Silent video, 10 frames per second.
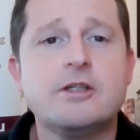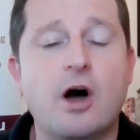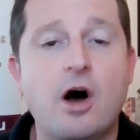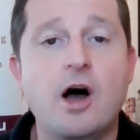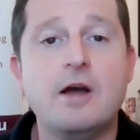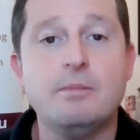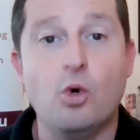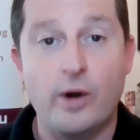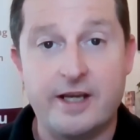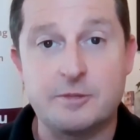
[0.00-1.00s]

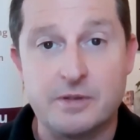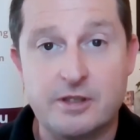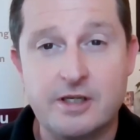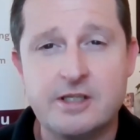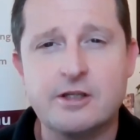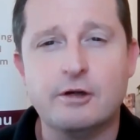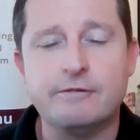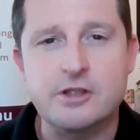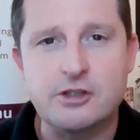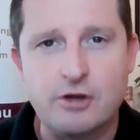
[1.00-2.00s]
time, or expertise that
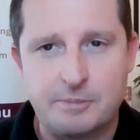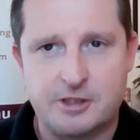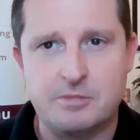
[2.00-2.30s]
often stops